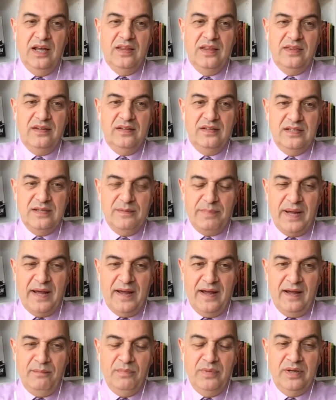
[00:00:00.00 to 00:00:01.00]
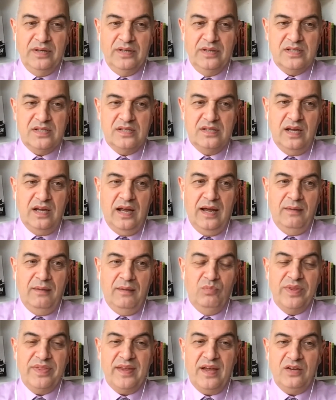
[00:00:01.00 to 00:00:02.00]
the department
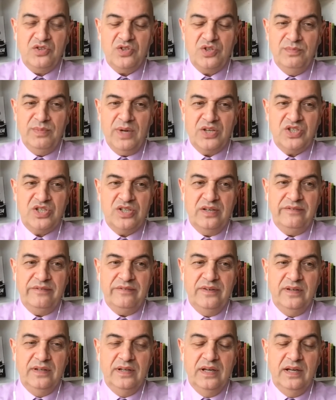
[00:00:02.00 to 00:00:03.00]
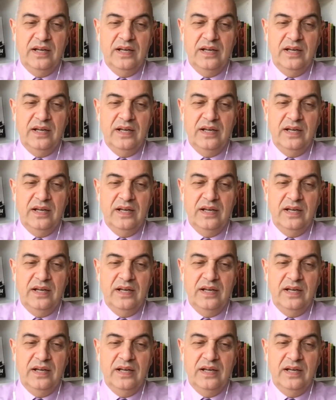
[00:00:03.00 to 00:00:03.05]
without too much effort,